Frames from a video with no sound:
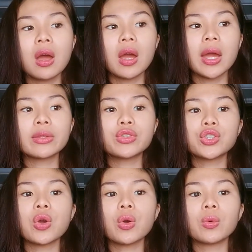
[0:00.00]
And
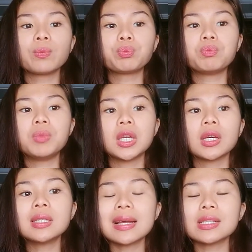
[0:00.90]
so,
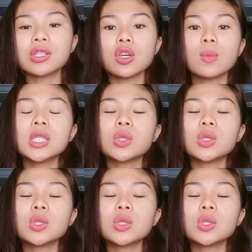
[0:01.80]
because as humans,